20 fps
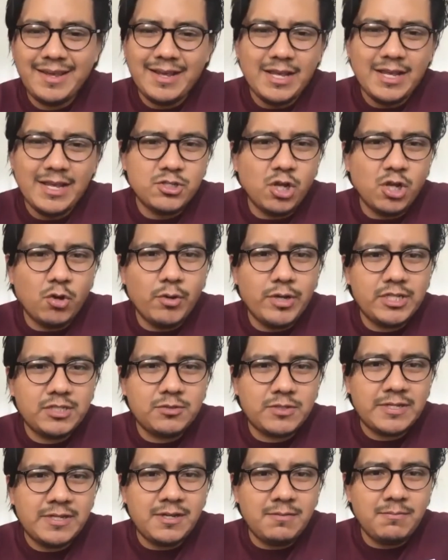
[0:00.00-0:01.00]
As
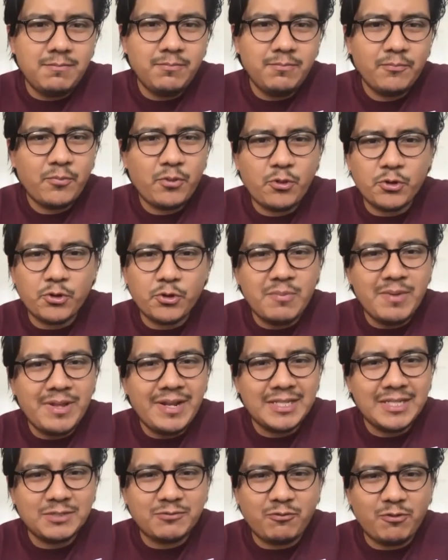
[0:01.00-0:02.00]
always, Tim, 30
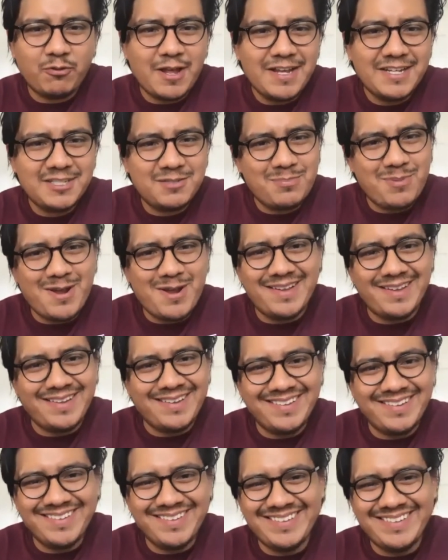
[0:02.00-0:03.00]
minutes flies by.
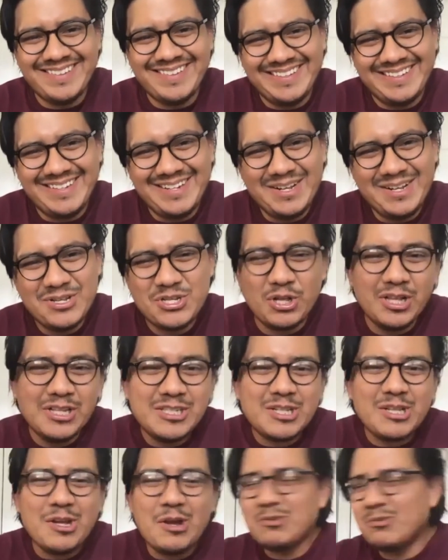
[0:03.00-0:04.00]
So
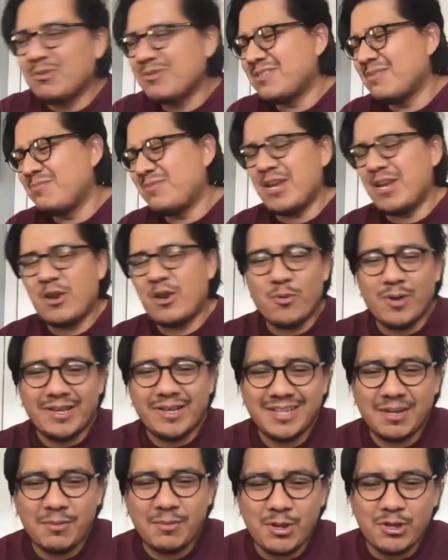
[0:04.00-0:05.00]
let's close with some
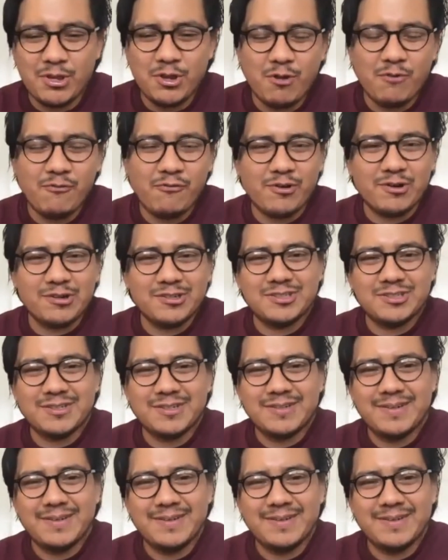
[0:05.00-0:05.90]
takeaways. How about you go first?